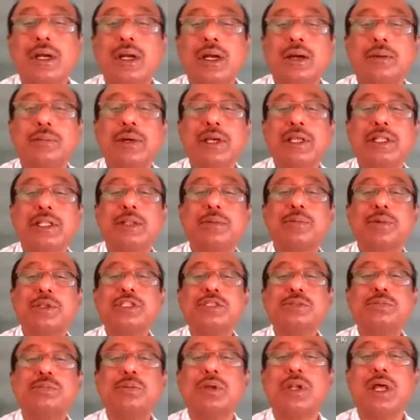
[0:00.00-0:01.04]
By the
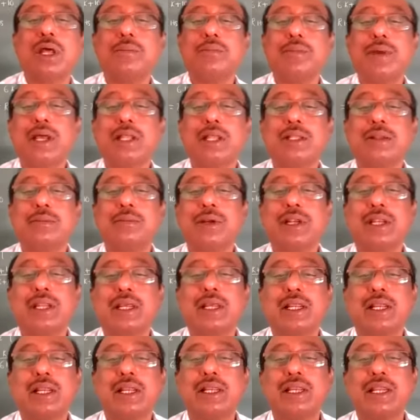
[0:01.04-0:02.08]
principle of
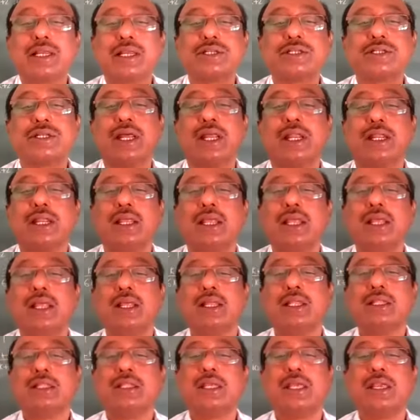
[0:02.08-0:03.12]
mathematical induction,
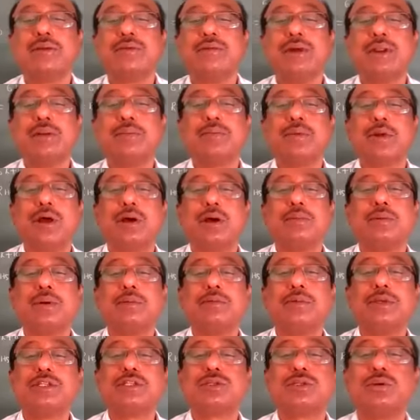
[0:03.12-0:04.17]
the given
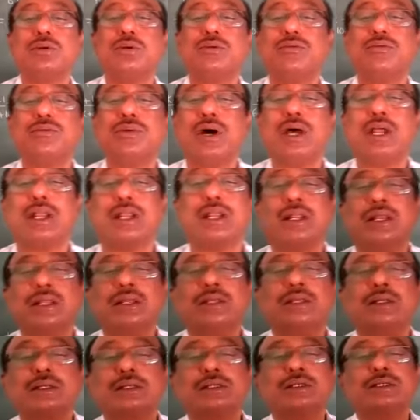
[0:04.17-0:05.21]
problem is true for
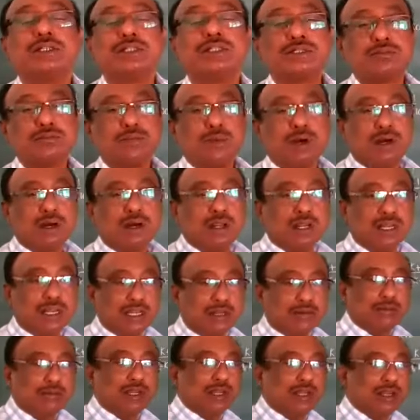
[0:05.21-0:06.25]
small
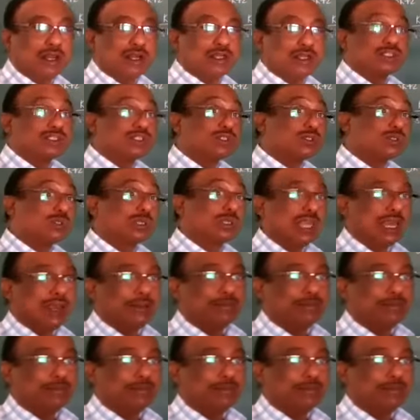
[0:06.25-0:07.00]
n belongs to